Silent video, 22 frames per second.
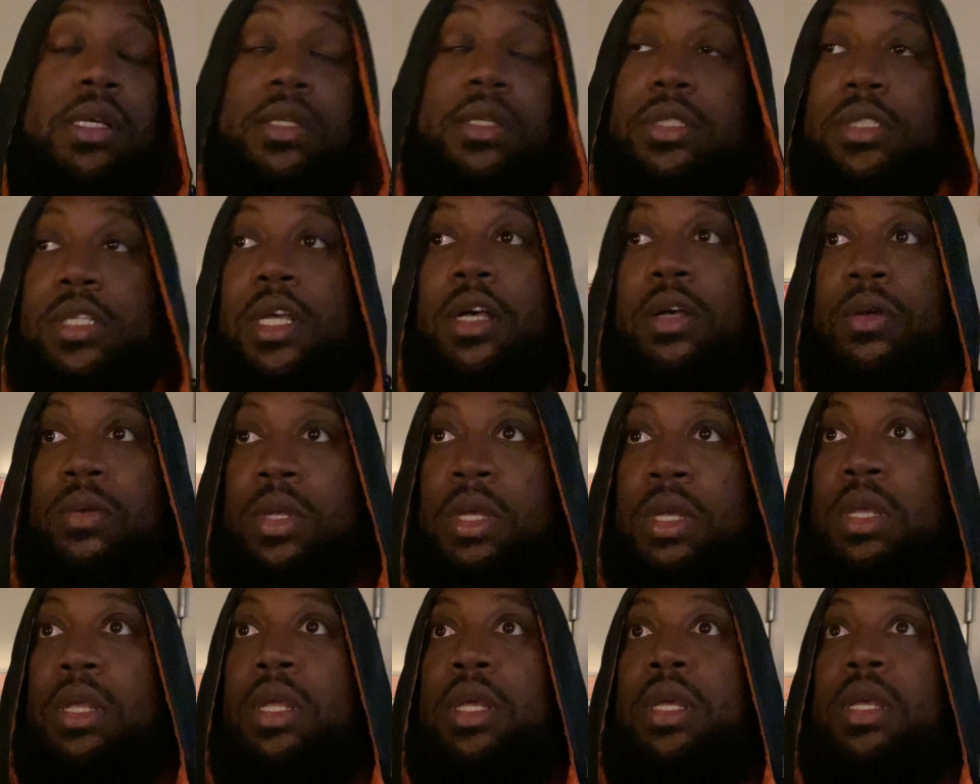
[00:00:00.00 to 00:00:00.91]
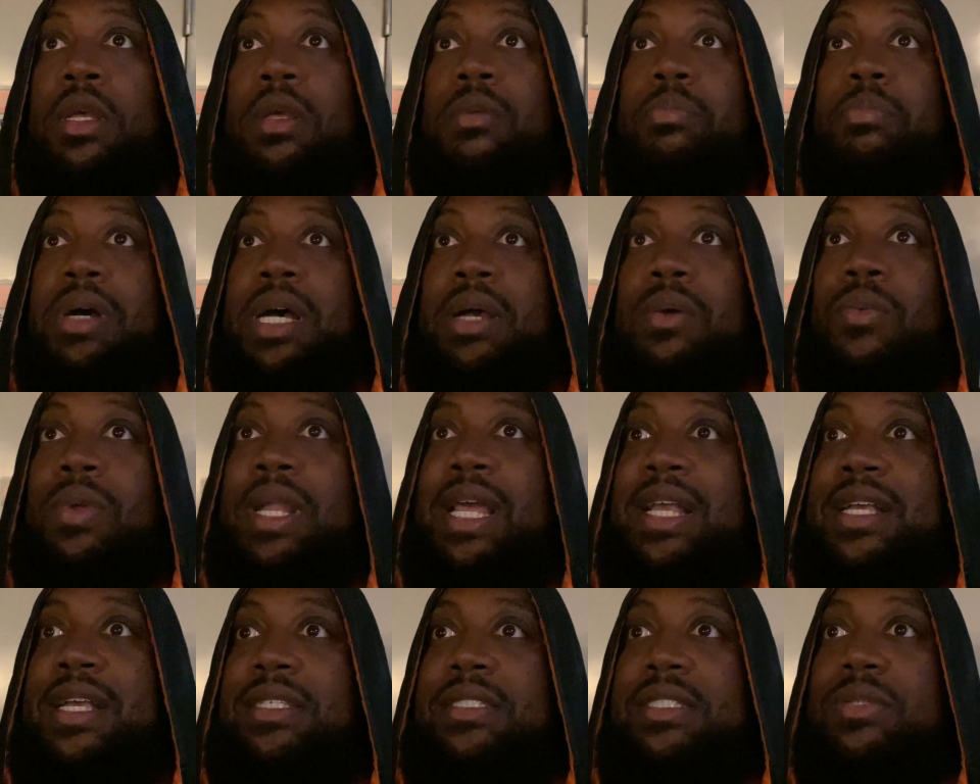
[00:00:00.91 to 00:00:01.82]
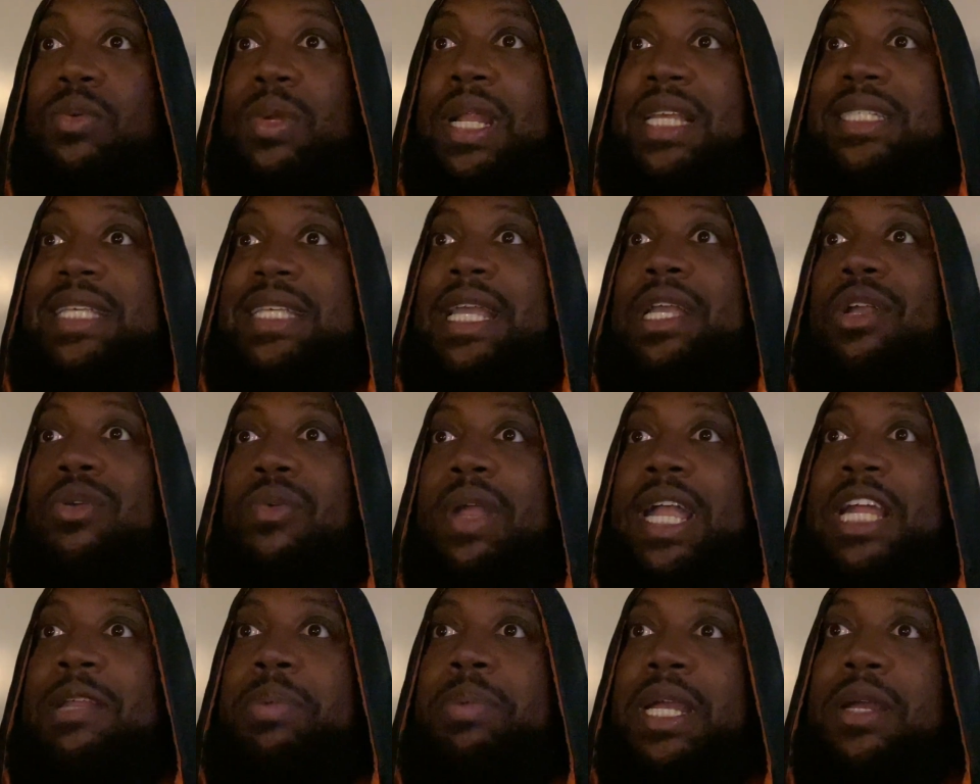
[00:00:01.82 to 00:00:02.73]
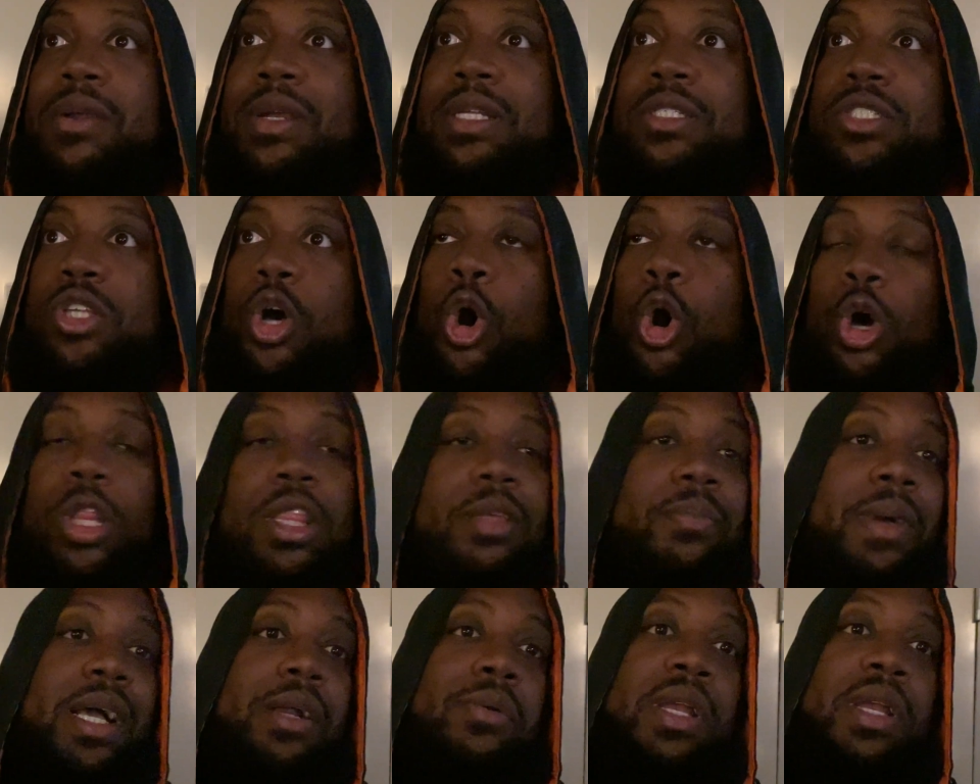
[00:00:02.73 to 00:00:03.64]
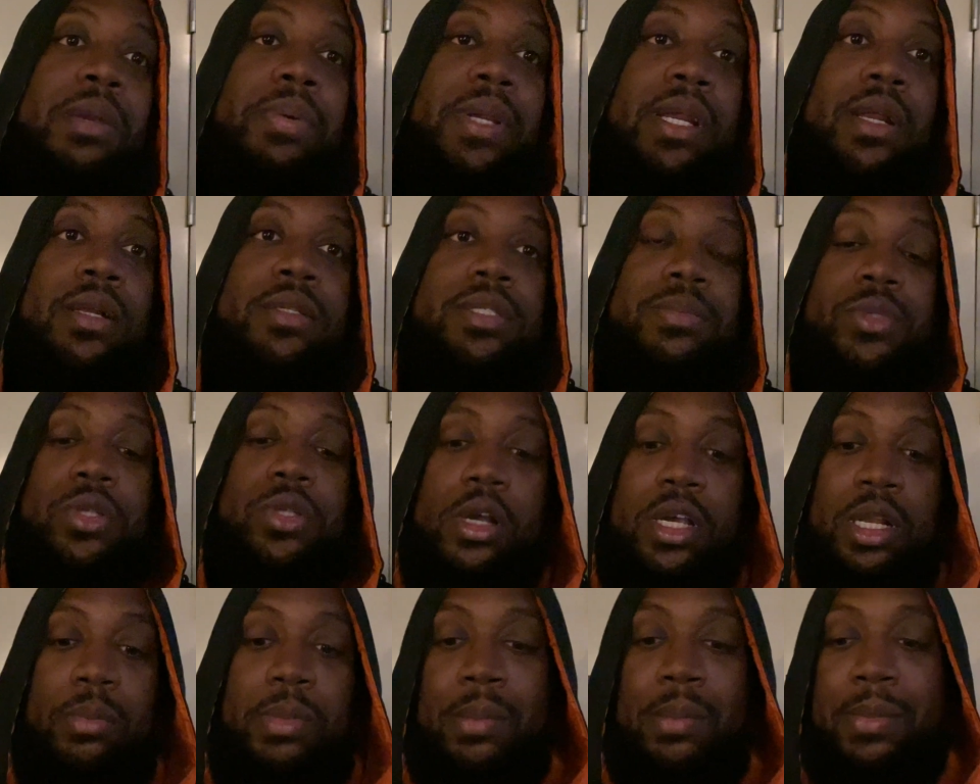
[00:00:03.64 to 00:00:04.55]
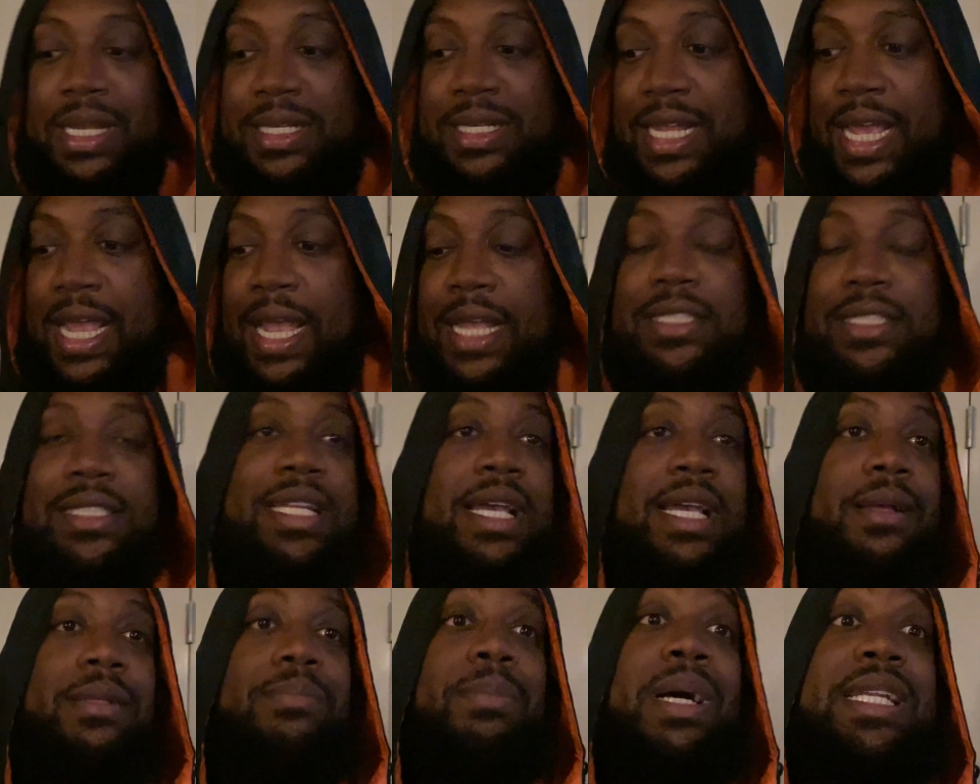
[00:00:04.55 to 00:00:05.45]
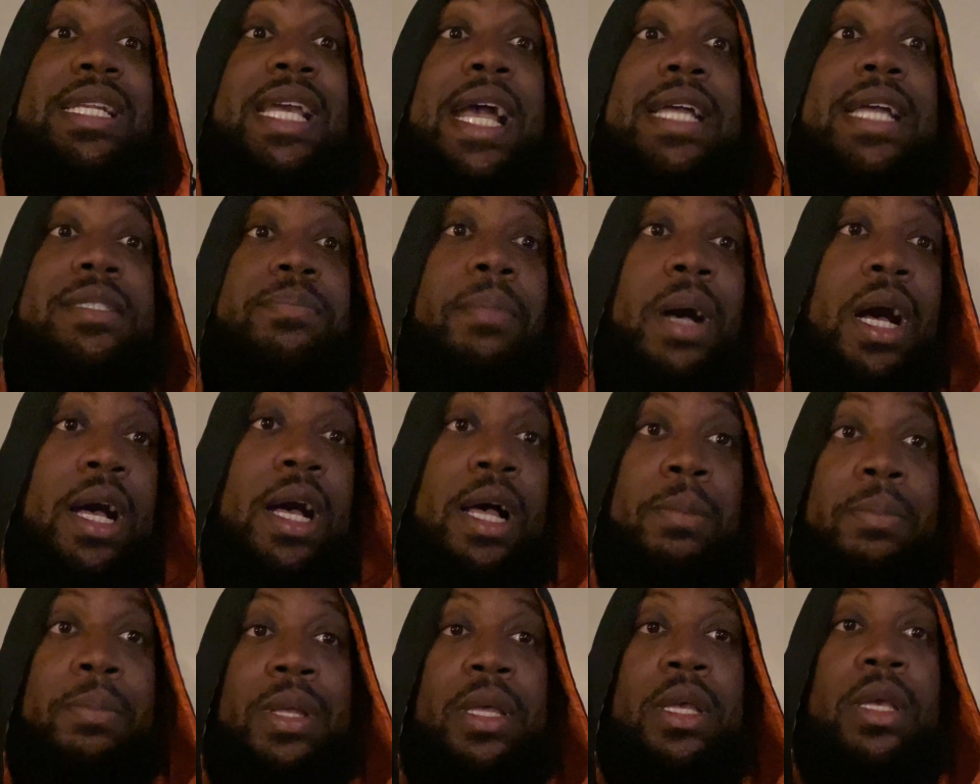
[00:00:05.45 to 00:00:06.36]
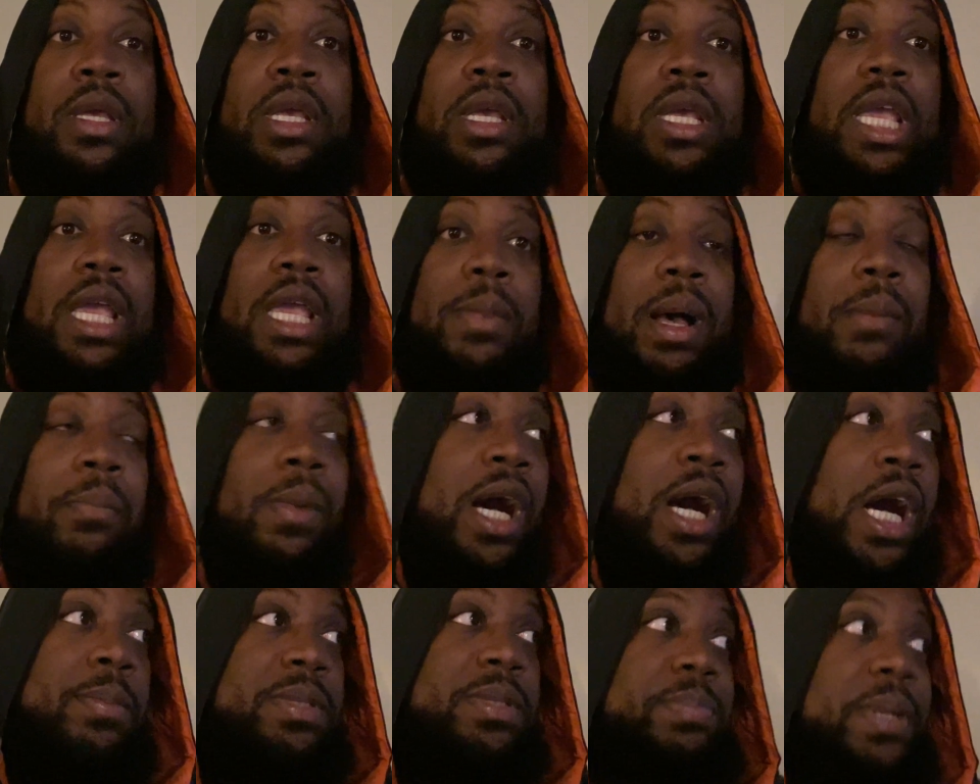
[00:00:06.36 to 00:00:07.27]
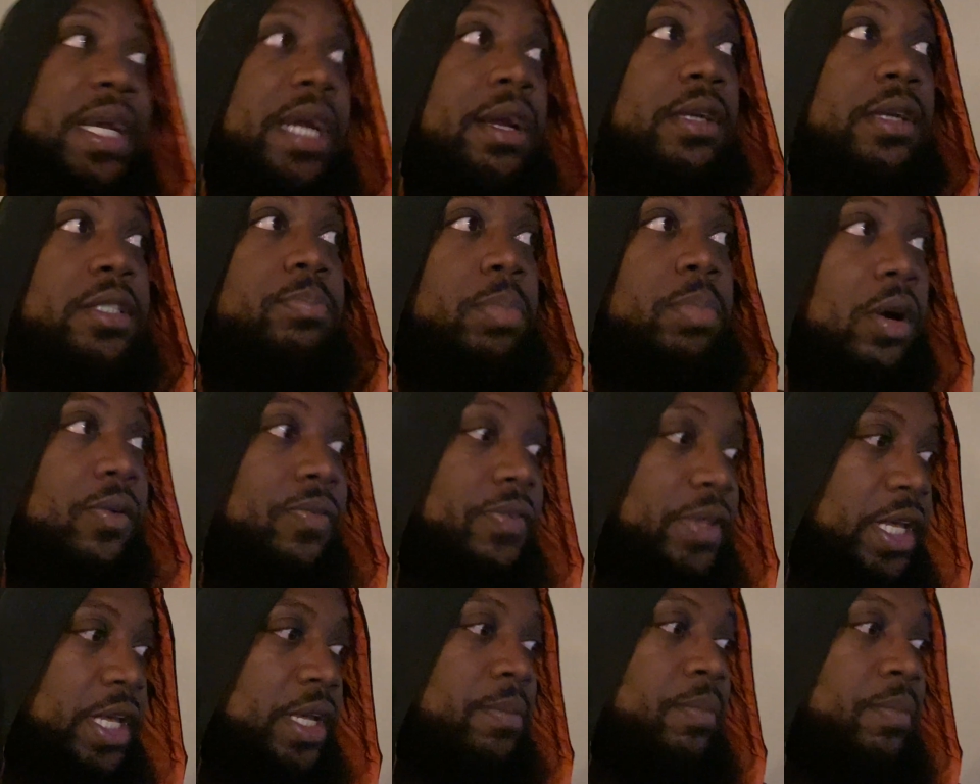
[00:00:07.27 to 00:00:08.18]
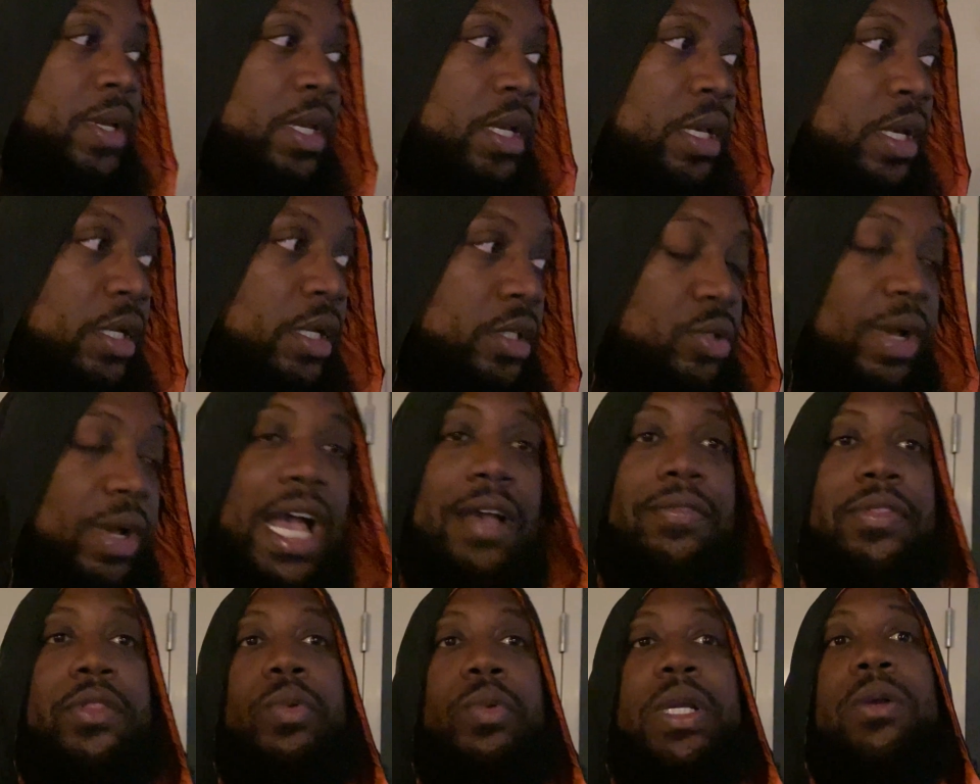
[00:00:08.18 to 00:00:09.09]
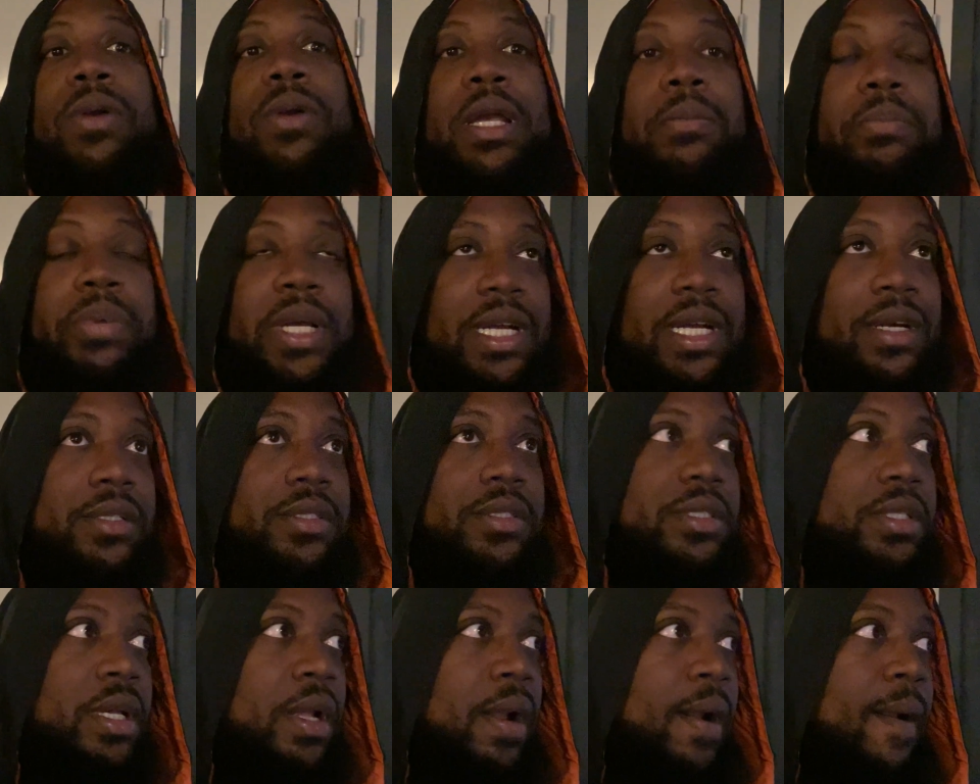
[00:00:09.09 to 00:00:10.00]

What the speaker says: So, but when I say grandparents, all of my grandparents, I'm talking about my dad's mom and my mom's parents, both of them. So I have 3 grandparents.